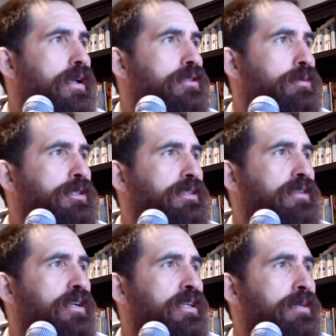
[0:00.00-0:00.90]
So what she's
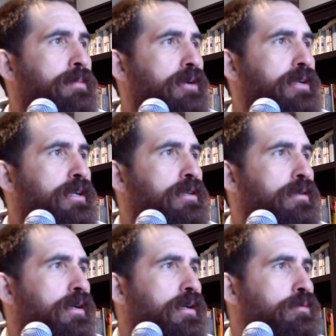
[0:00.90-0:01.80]
talking about
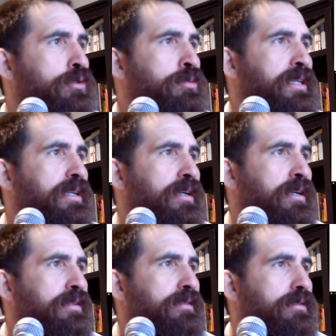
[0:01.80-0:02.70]
here, Rumi
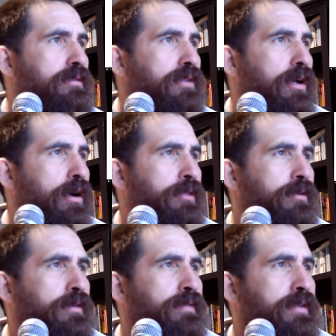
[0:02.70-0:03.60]
Khan, who's the
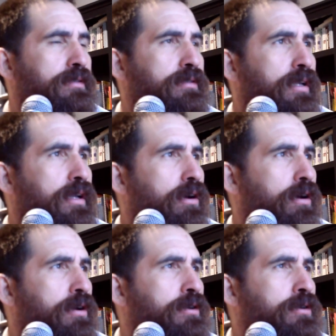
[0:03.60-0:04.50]
author of this
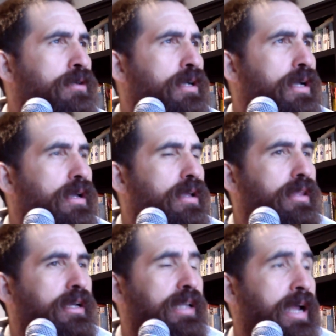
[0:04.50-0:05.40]
article,
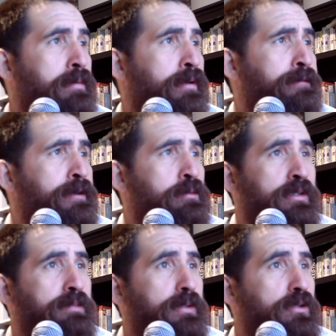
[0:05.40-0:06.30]
the collaborative feat was